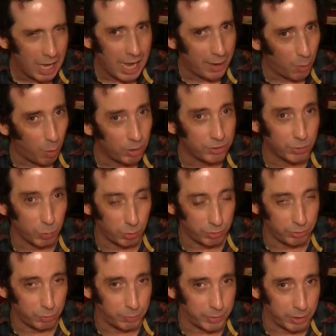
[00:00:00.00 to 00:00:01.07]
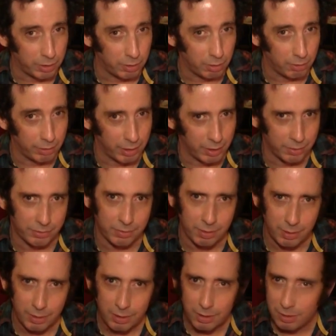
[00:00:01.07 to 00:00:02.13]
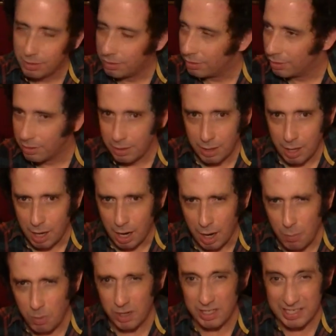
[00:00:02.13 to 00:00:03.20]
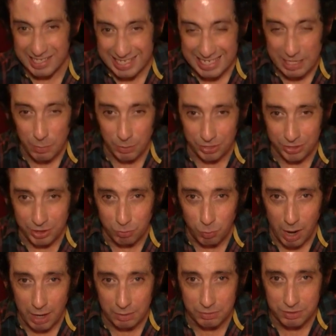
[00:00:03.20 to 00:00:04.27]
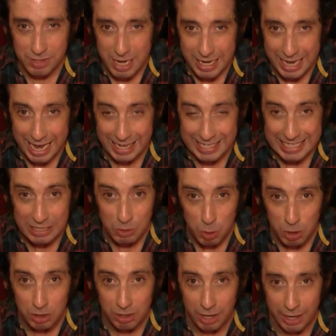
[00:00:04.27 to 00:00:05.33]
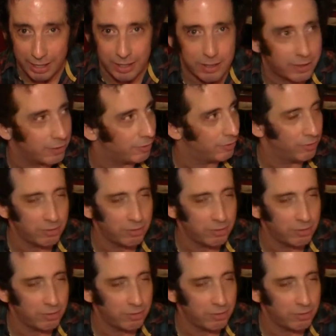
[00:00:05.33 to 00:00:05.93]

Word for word: And also a little bit curious. I want to see what these rattlesnake eggs look like.